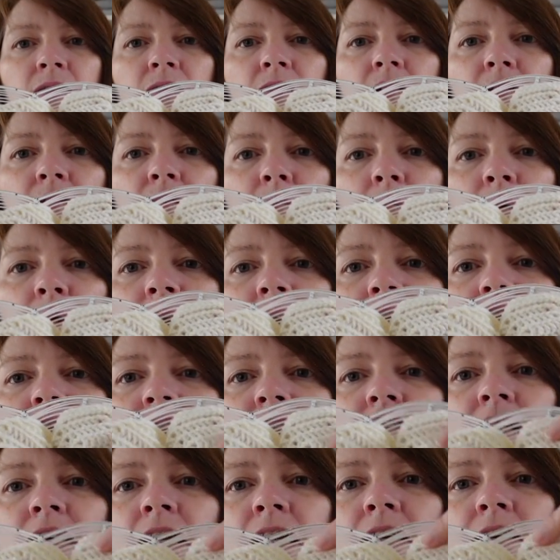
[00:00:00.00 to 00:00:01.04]
So there's a
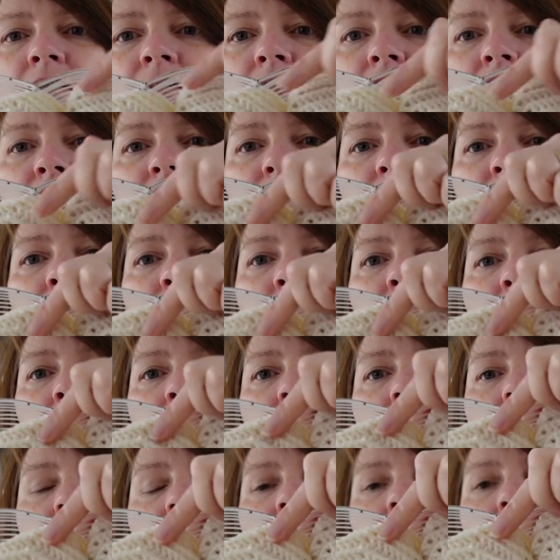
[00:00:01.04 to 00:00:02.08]
patch here and a few
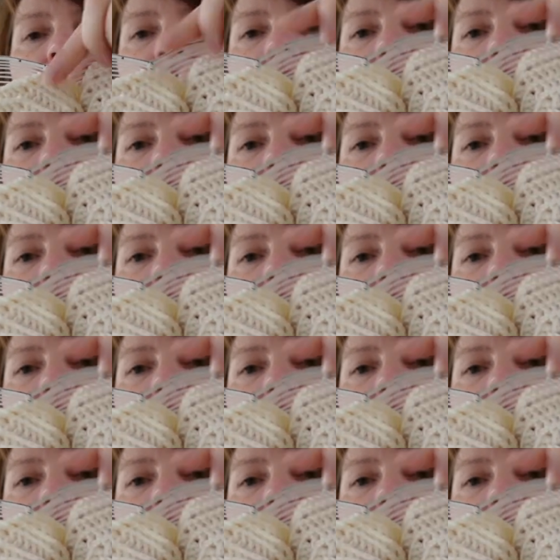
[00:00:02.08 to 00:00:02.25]
here